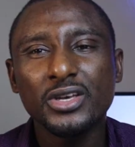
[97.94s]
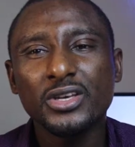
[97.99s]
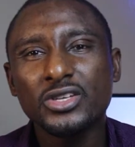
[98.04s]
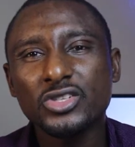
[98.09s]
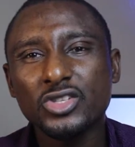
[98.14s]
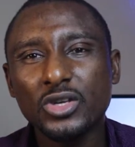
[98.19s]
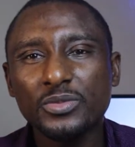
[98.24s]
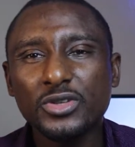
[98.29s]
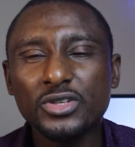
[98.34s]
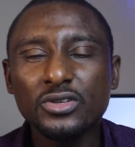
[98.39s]

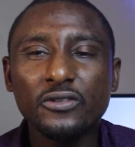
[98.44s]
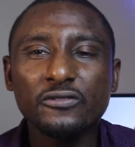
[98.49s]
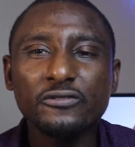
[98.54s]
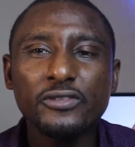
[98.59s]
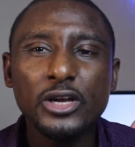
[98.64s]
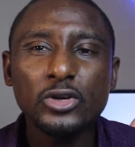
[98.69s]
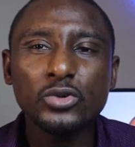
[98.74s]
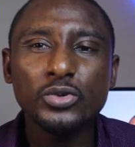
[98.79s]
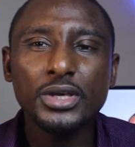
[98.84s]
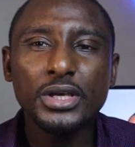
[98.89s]
Something of
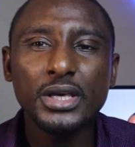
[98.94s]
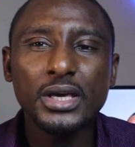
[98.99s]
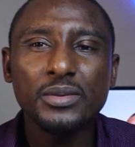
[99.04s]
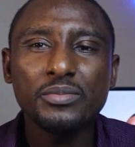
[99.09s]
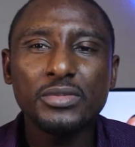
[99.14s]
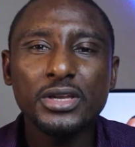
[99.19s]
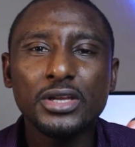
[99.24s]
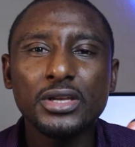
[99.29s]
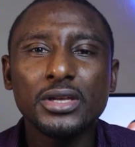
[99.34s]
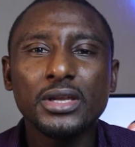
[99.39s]
value here
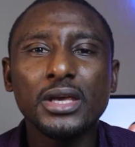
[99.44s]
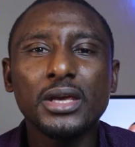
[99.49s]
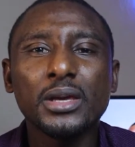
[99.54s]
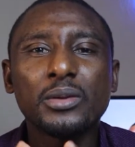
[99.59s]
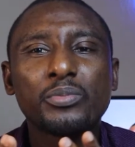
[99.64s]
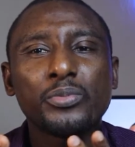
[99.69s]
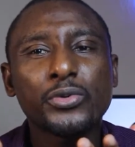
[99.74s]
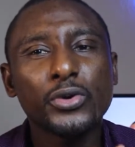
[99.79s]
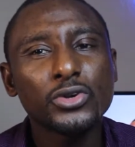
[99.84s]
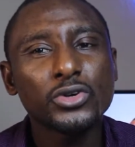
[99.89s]
meaning a
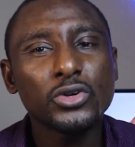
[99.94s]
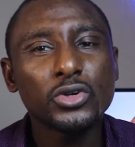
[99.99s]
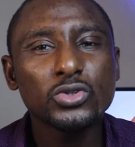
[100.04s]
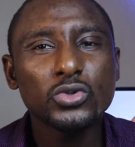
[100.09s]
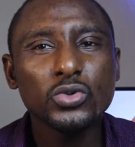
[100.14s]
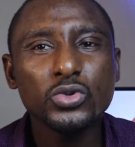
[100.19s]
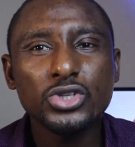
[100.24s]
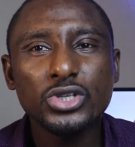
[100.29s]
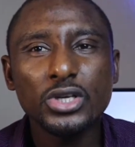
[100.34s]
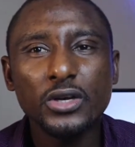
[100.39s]
product
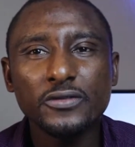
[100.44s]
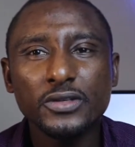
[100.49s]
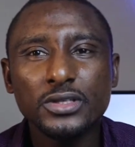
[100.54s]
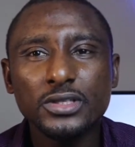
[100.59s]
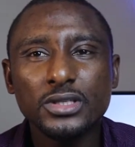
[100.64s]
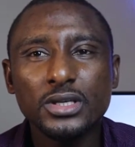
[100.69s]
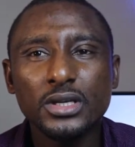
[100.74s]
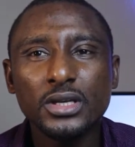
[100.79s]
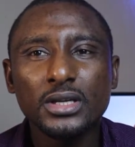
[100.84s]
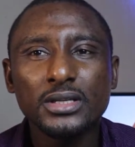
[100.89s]
or
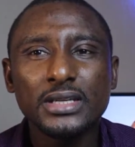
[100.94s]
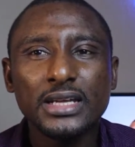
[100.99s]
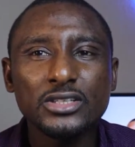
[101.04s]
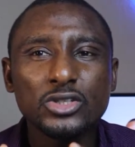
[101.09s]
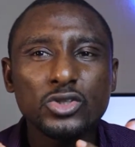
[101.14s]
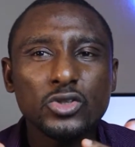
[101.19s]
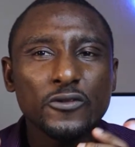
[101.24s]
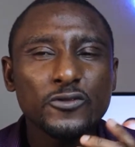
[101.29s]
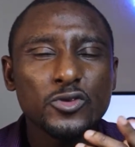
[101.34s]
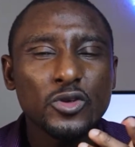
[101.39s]
service that
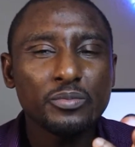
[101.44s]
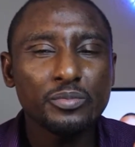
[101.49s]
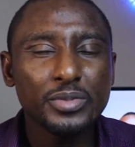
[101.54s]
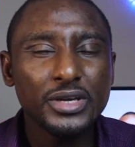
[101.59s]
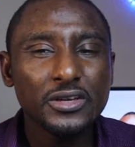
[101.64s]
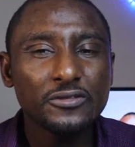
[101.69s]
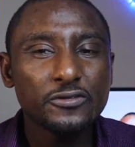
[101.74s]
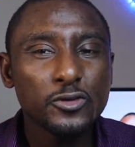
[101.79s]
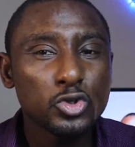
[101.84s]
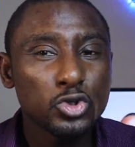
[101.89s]
is of some
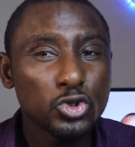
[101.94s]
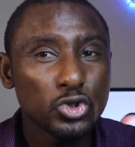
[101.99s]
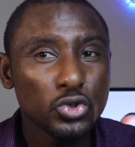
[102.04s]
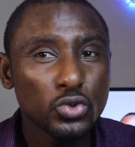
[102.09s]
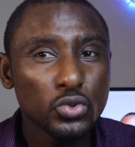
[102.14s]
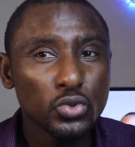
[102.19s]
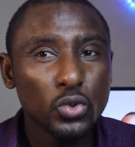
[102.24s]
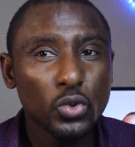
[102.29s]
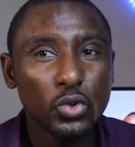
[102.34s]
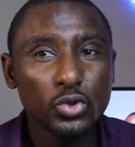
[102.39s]
benefit to
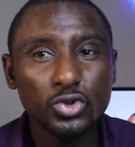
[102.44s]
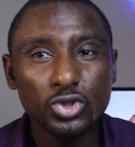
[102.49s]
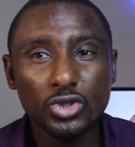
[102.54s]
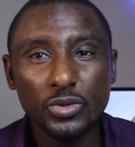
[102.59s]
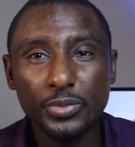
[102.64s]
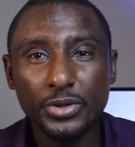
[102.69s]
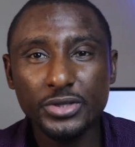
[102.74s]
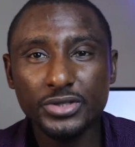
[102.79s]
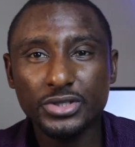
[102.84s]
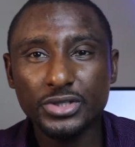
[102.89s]
you or to the
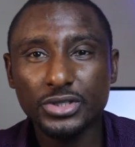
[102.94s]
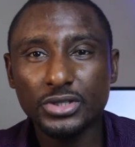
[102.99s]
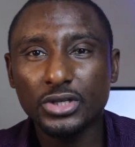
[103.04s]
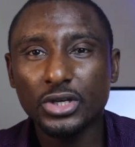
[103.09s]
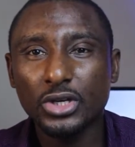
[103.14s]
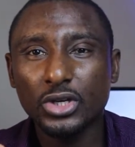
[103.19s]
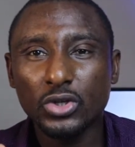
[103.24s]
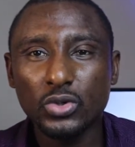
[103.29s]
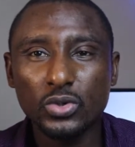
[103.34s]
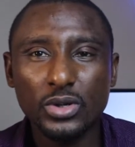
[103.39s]
person
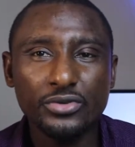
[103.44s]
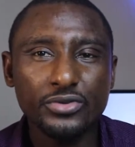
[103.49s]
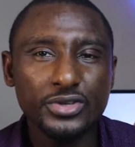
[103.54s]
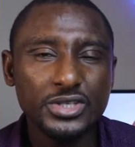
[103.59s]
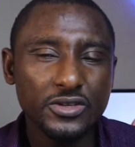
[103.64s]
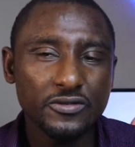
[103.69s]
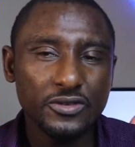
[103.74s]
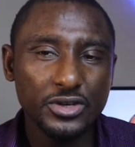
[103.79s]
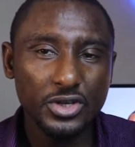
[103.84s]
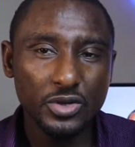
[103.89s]
you are
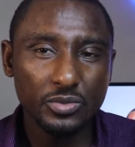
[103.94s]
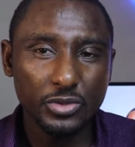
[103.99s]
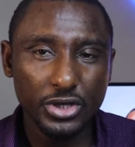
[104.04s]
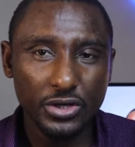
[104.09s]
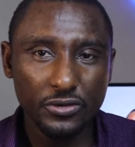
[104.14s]
receiving the money